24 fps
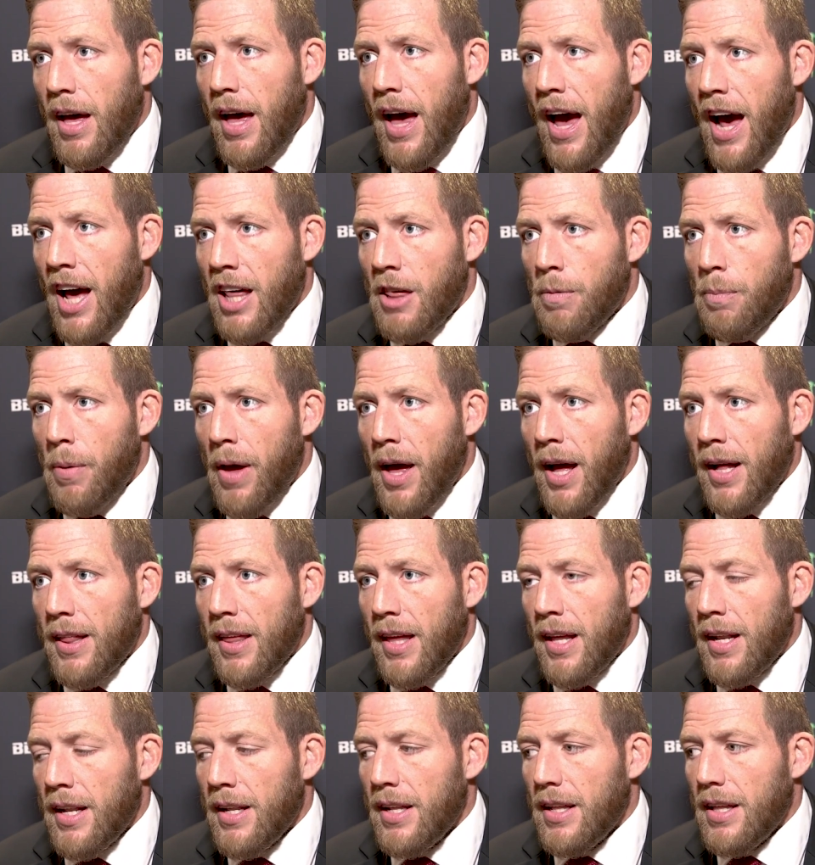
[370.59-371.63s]
aspect,
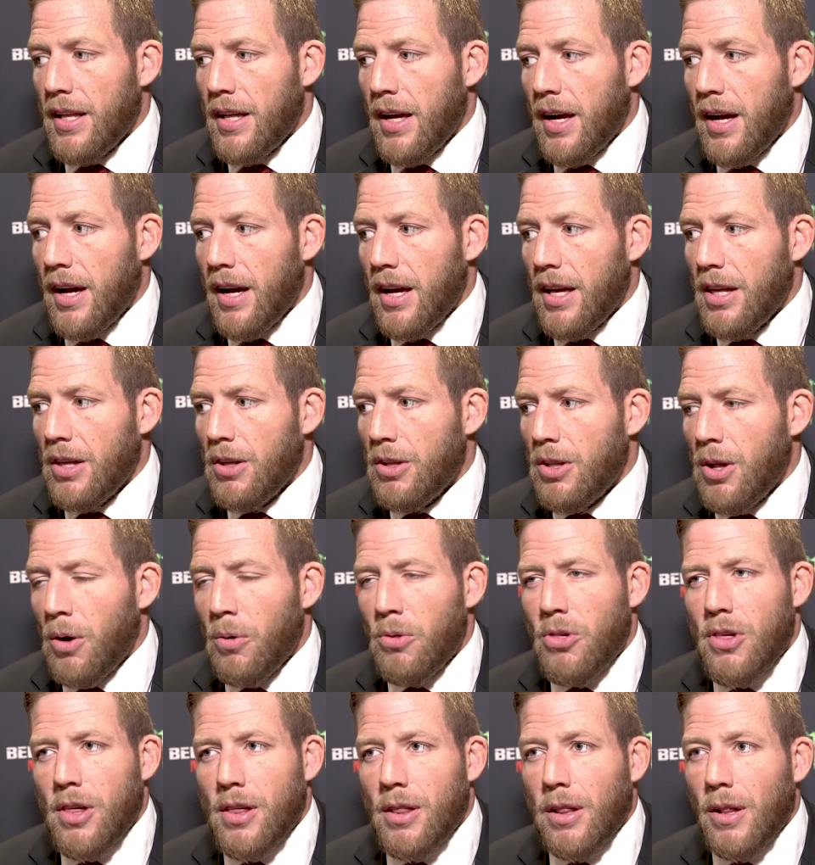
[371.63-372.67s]
and uh, you don't
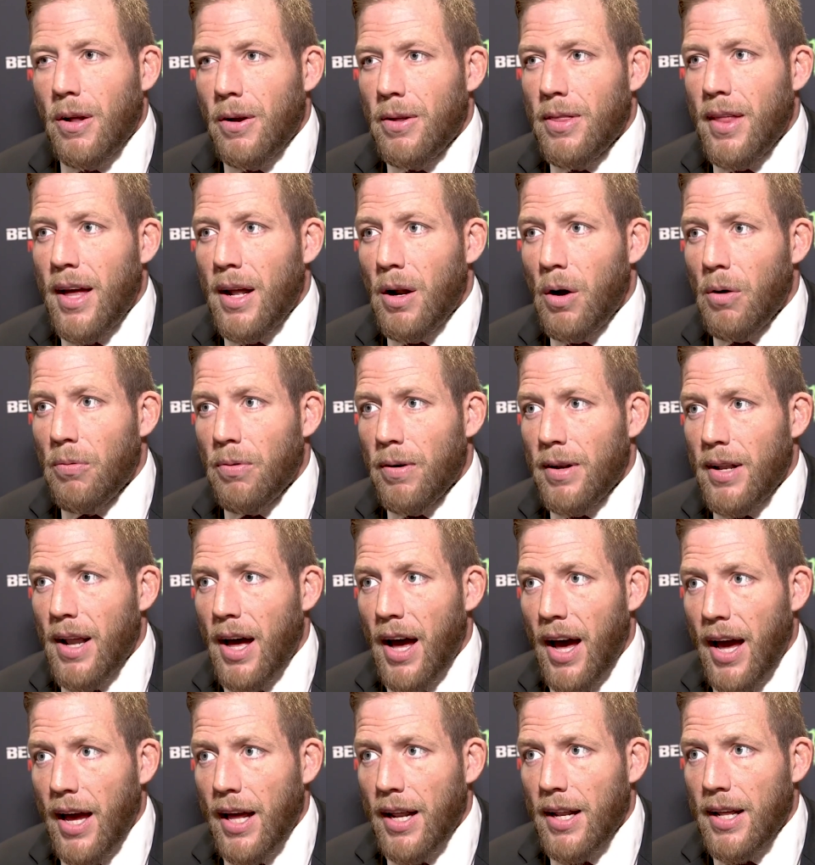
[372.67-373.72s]
just learn that
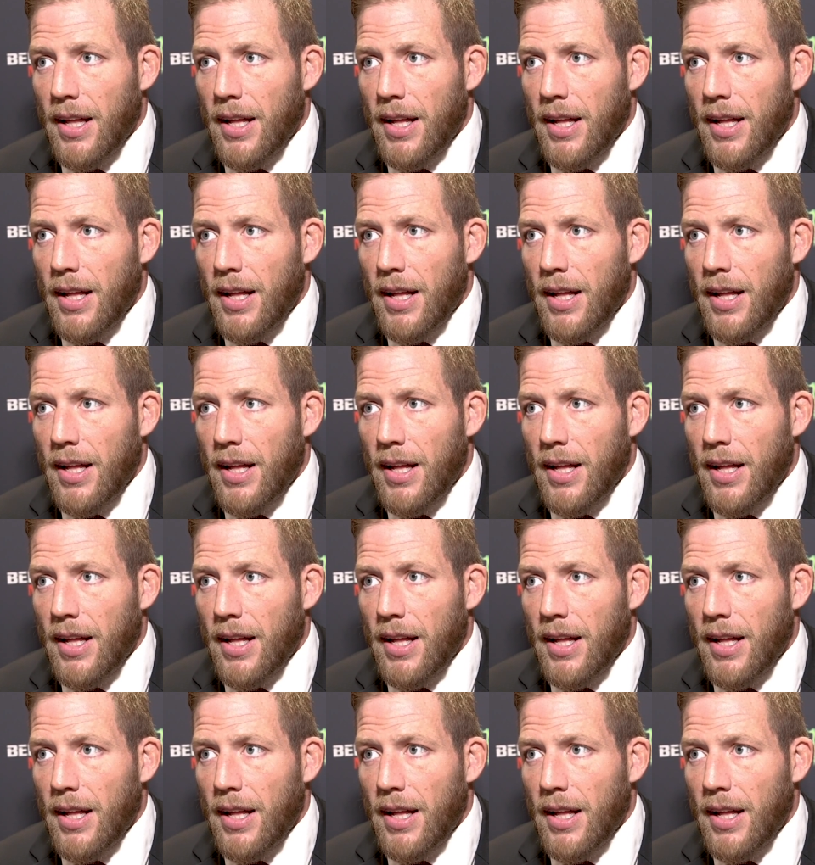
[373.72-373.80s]
overnight.